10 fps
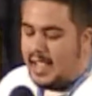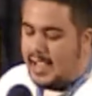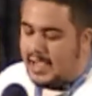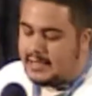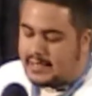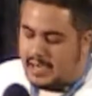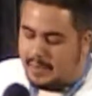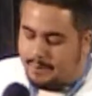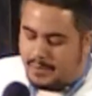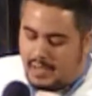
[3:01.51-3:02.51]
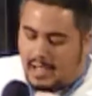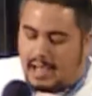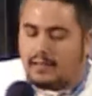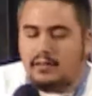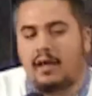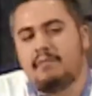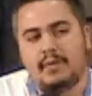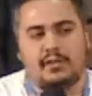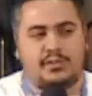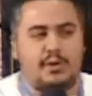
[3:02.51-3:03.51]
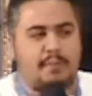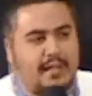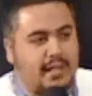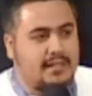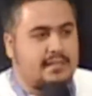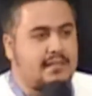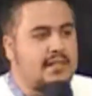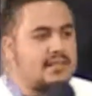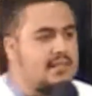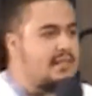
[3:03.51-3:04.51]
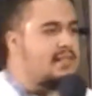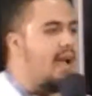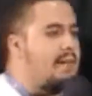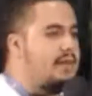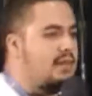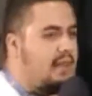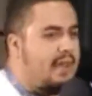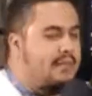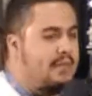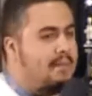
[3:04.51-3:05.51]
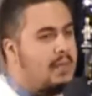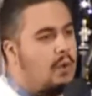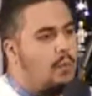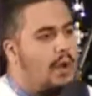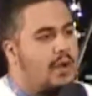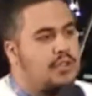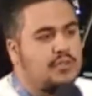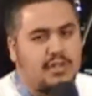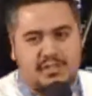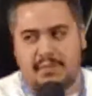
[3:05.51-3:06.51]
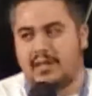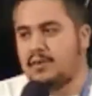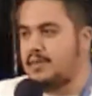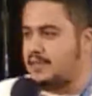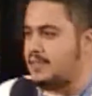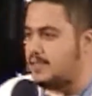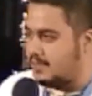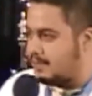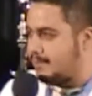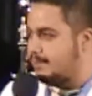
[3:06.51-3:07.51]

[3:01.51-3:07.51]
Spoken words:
And I love middle school because this is the time in your life where you start to make your own decisions.